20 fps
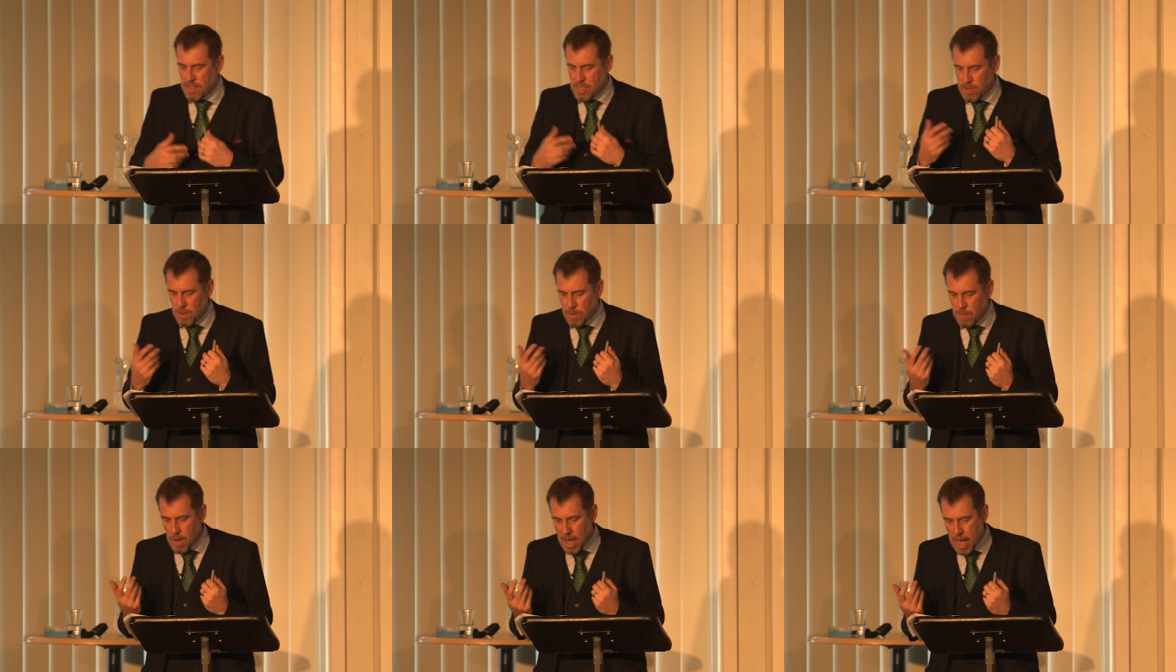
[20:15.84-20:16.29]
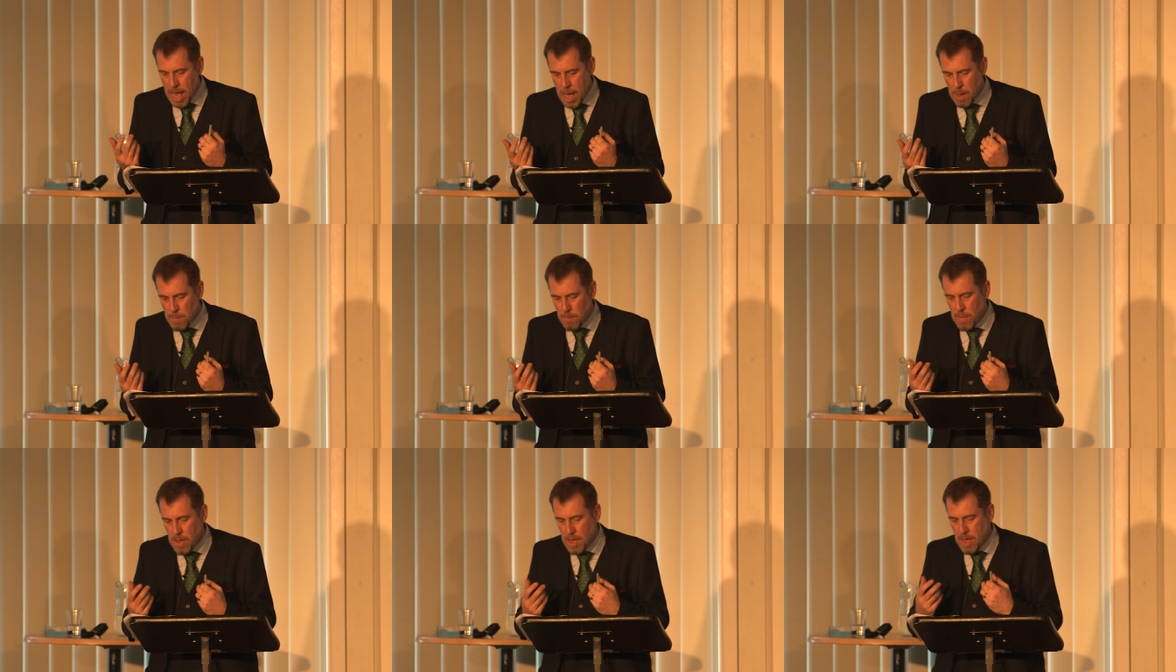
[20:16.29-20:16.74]
to
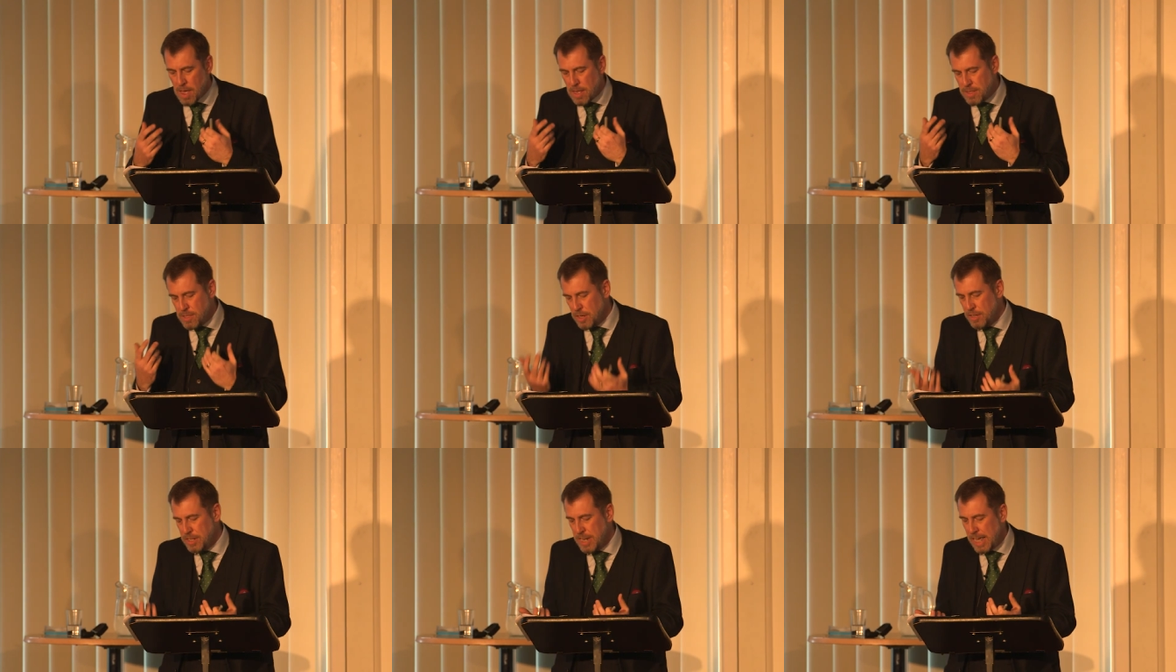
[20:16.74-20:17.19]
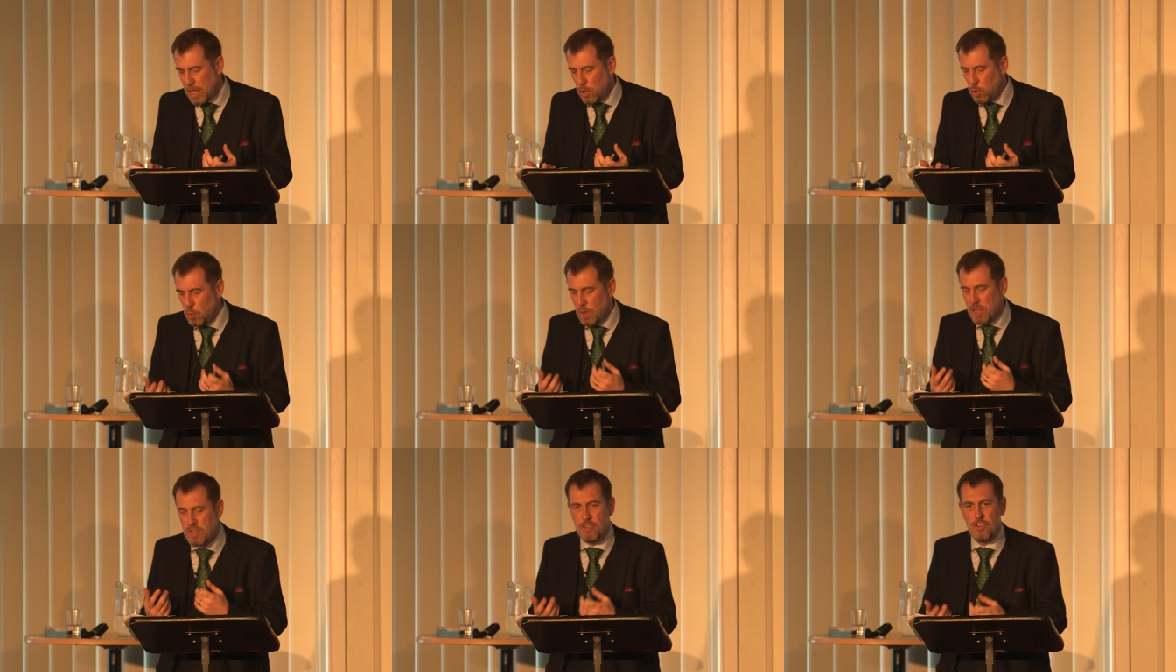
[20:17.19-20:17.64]

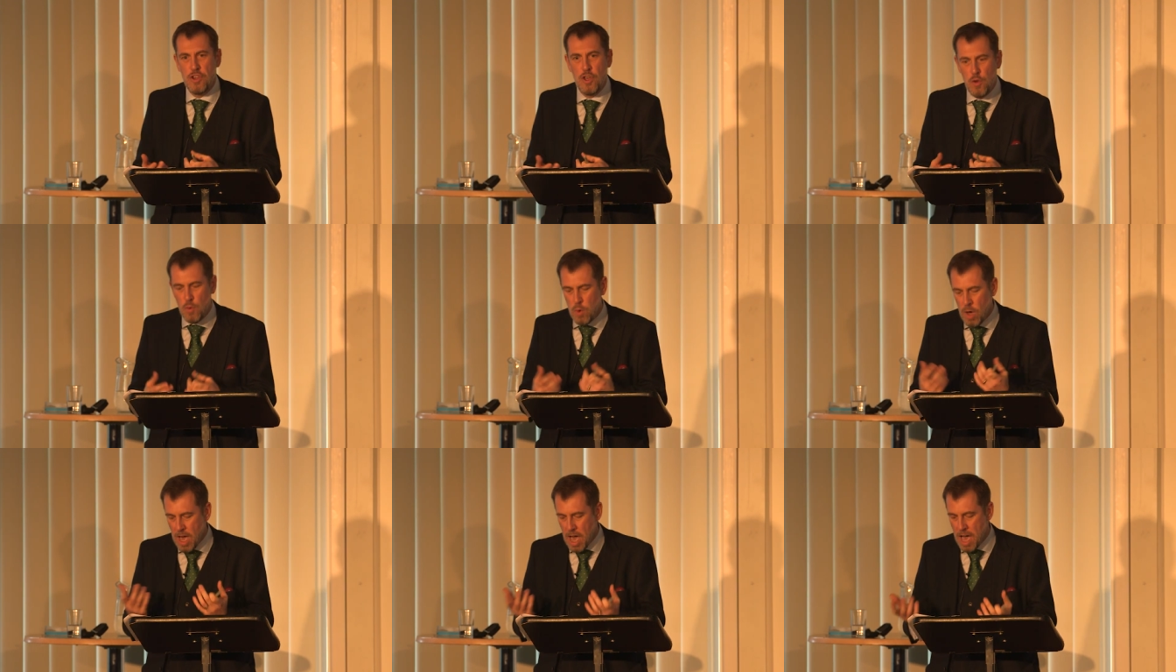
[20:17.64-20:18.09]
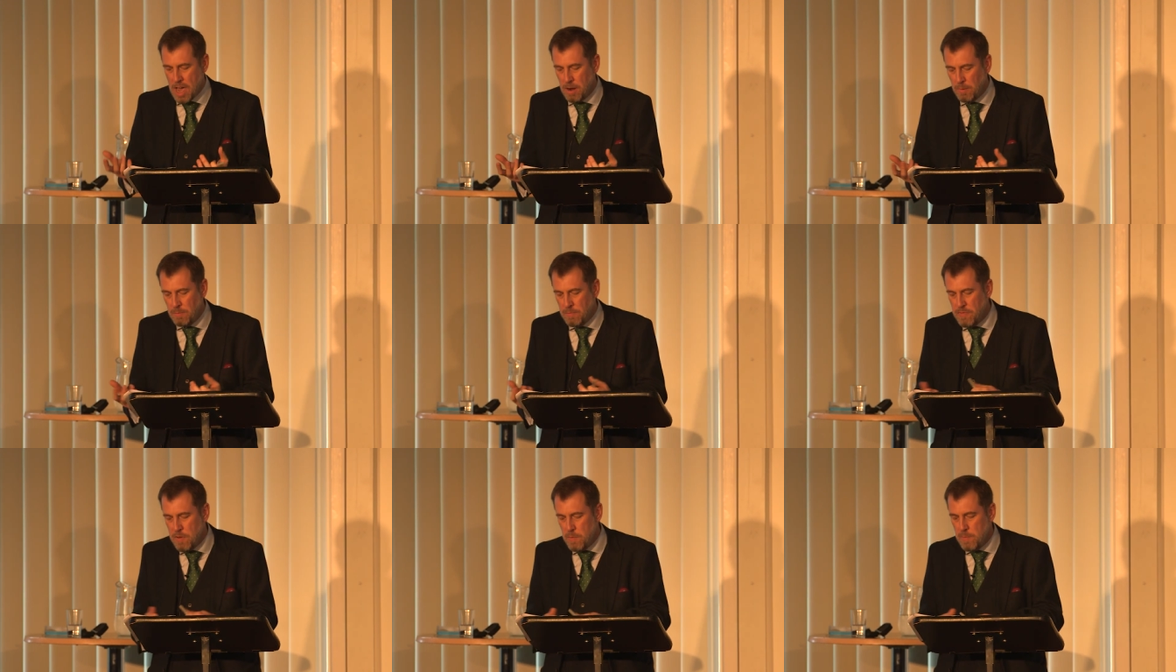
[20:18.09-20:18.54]
deal with new and
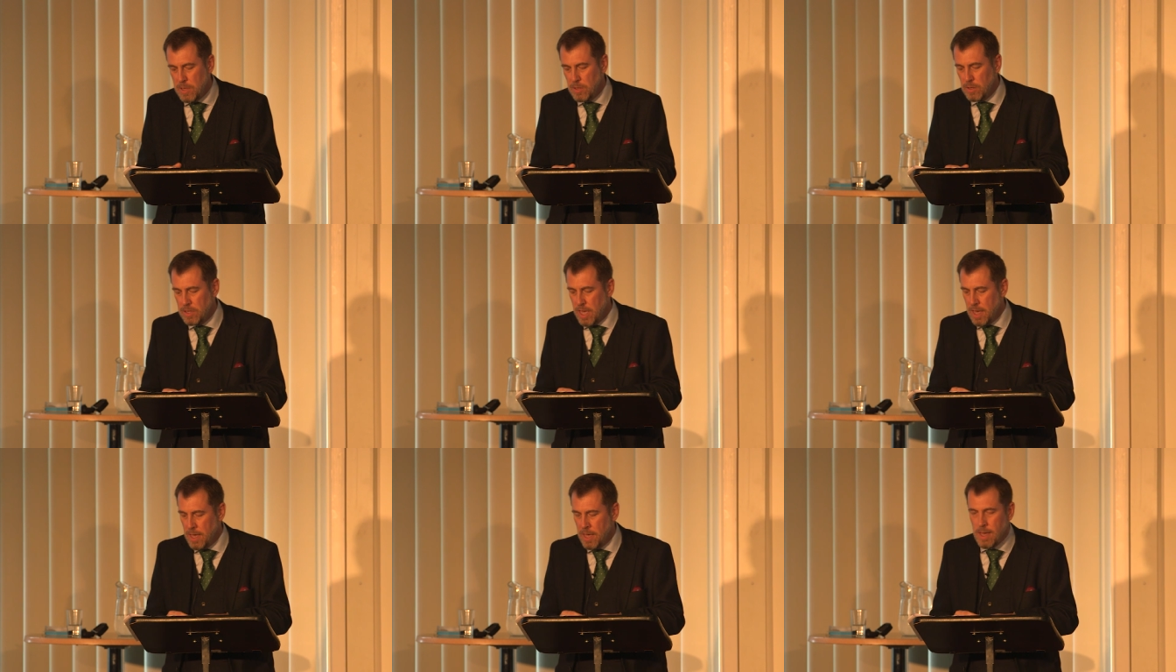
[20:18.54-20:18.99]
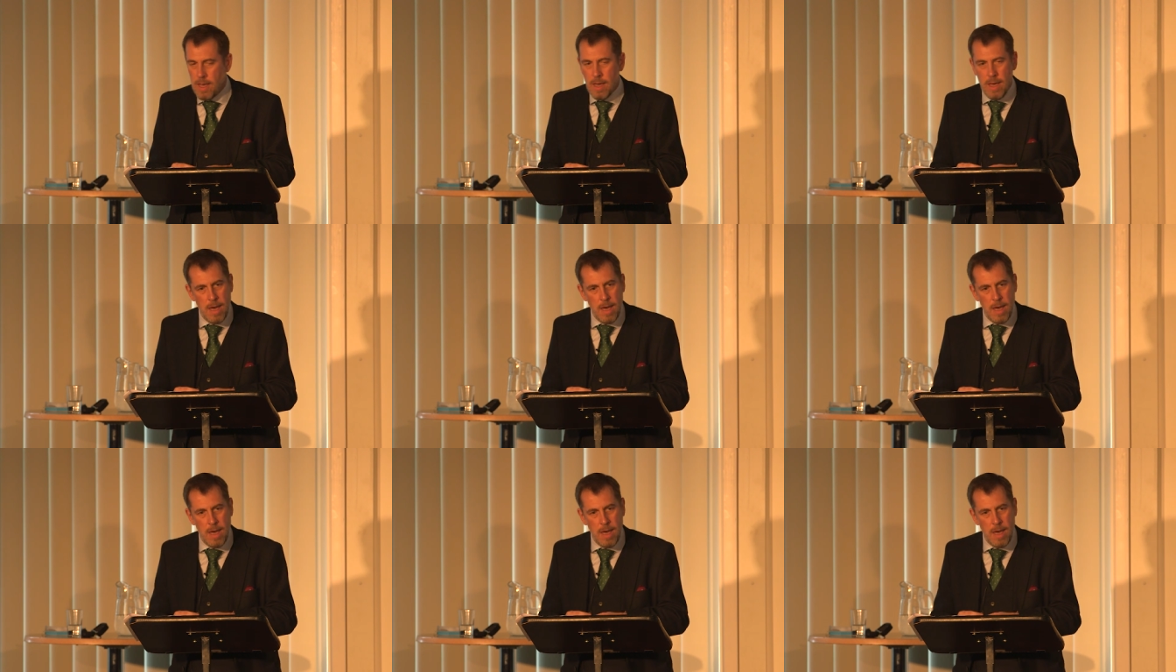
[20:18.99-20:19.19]
unfamiliar